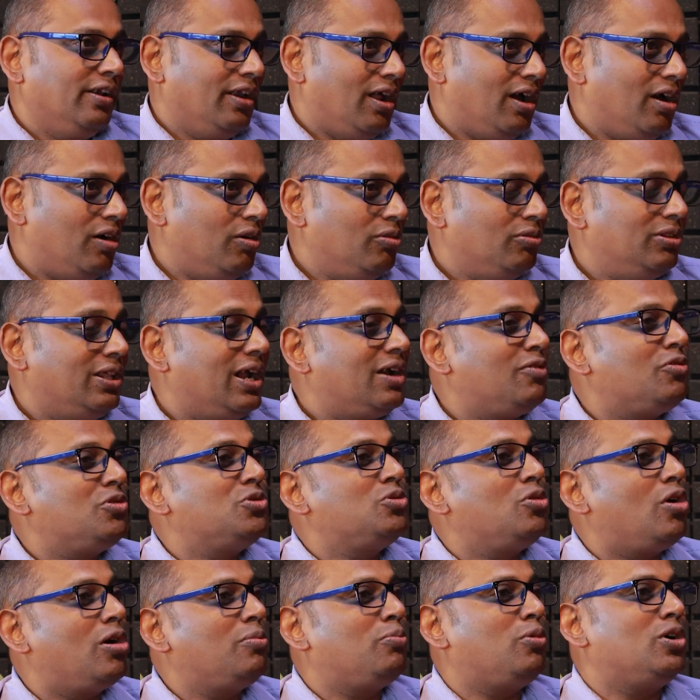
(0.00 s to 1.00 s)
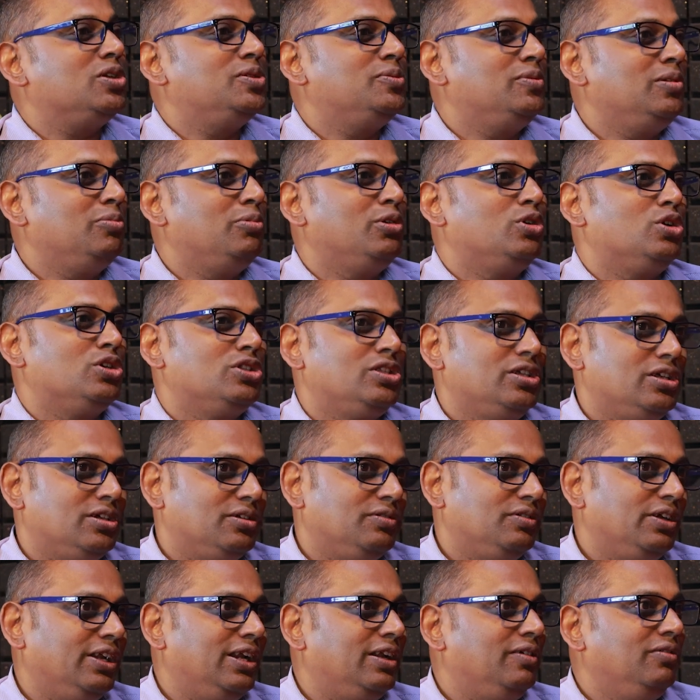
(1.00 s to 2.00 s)
Now, that was not possible because
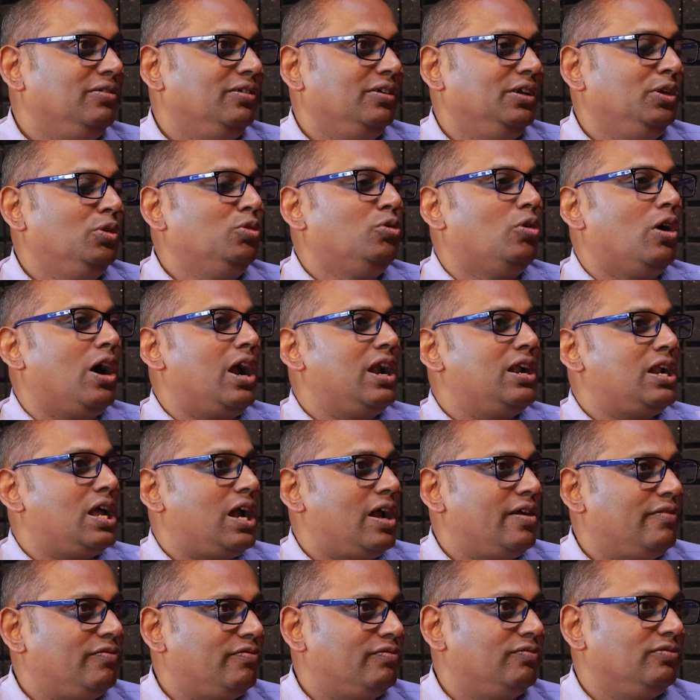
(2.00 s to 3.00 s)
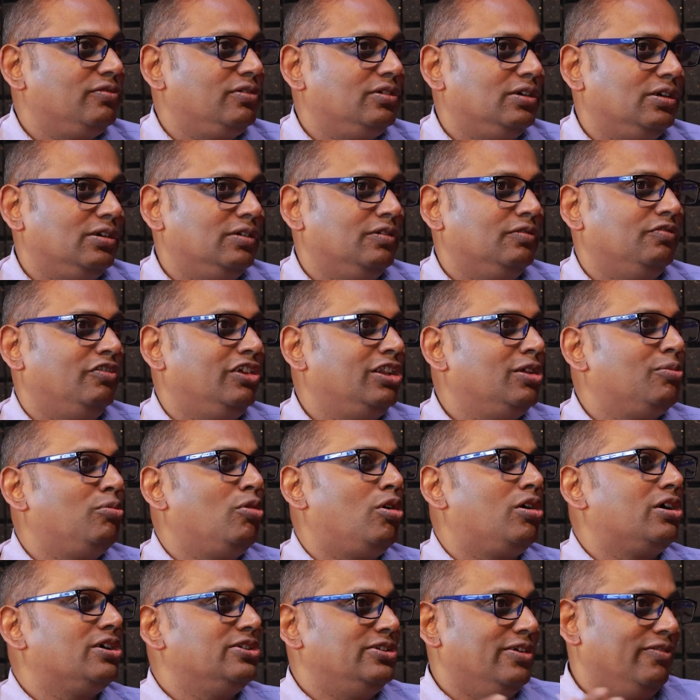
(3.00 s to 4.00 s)
you can't have weather
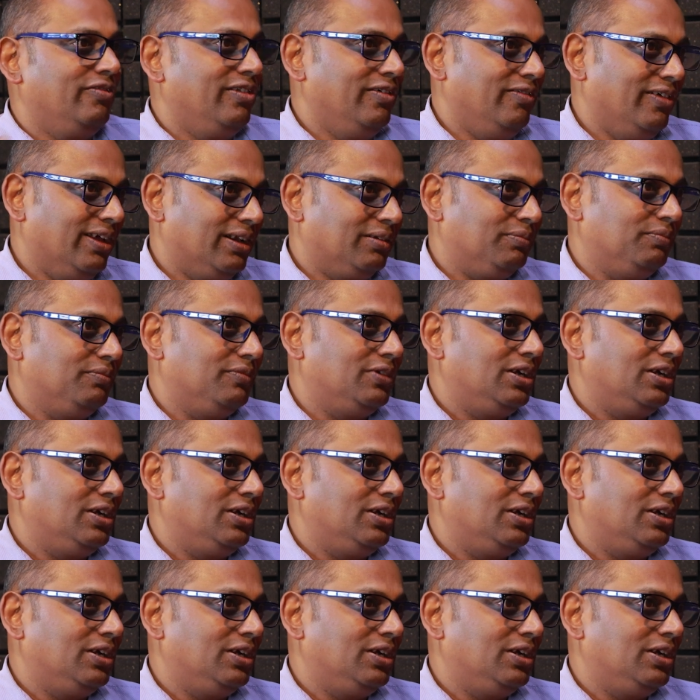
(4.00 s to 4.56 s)
bloggers everywhere.